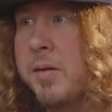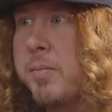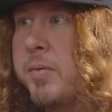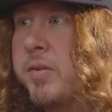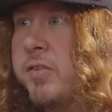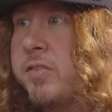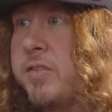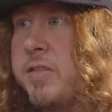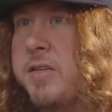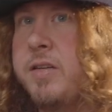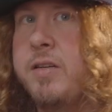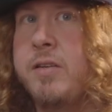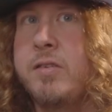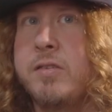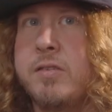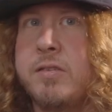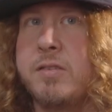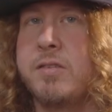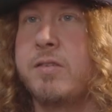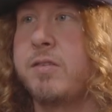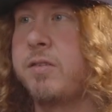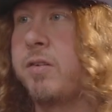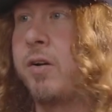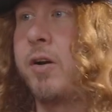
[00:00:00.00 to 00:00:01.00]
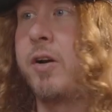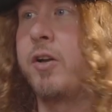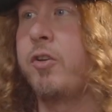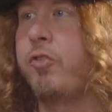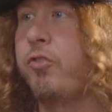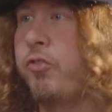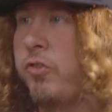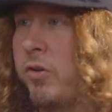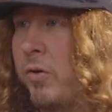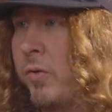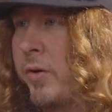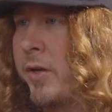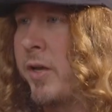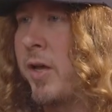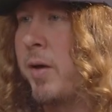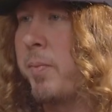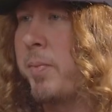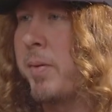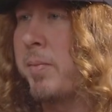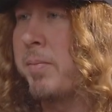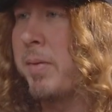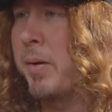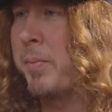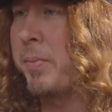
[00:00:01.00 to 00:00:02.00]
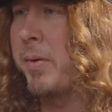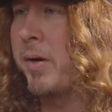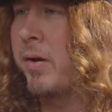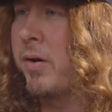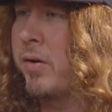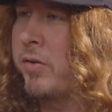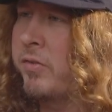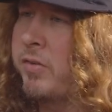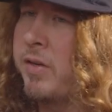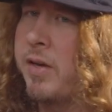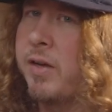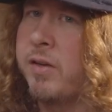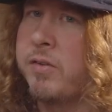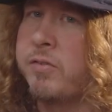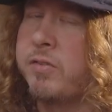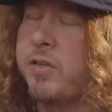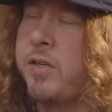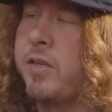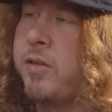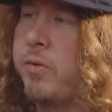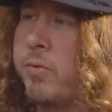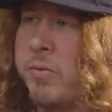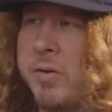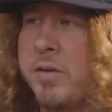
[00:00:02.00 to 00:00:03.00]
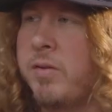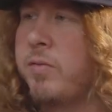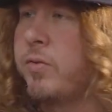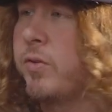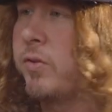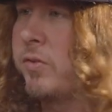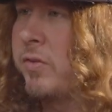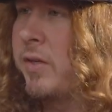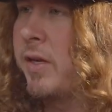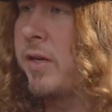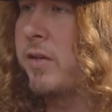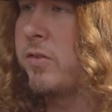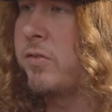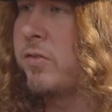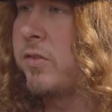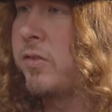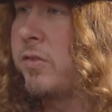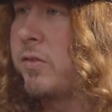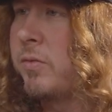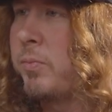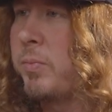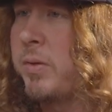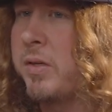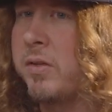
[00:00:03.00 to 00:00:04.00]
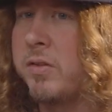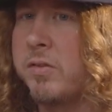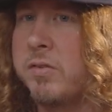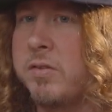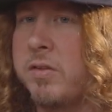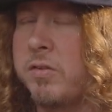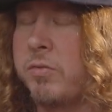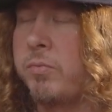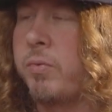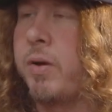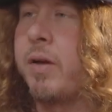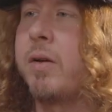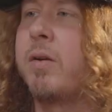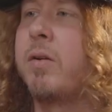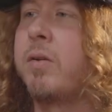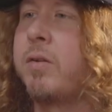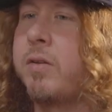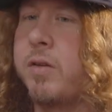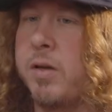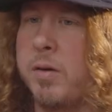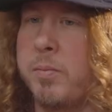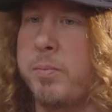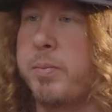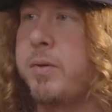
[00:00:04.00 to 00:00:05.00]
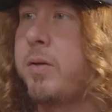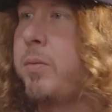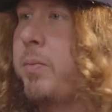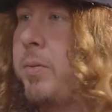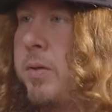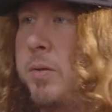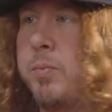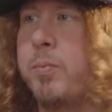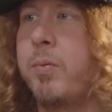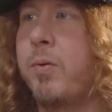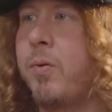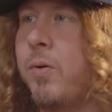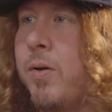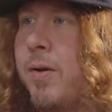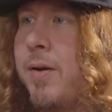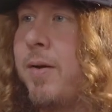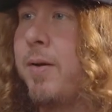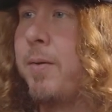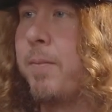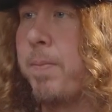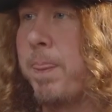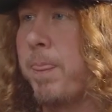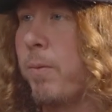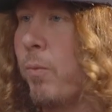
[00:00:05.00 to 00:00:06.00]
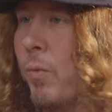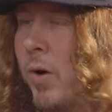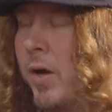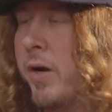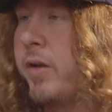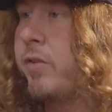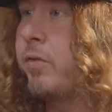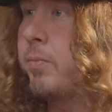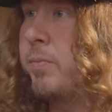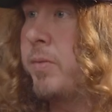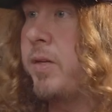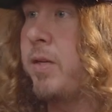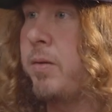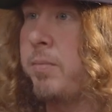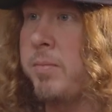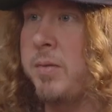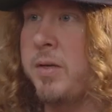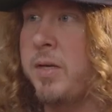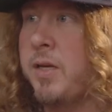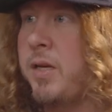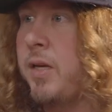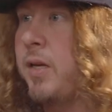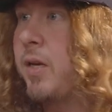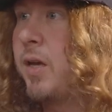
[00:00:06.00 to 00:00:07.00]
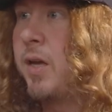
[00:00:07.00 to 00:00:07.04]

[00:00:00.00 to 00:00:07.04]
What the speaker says: limousines started showing up at my parents' house in Greenville, Texas, because these record company people wanted to meet me.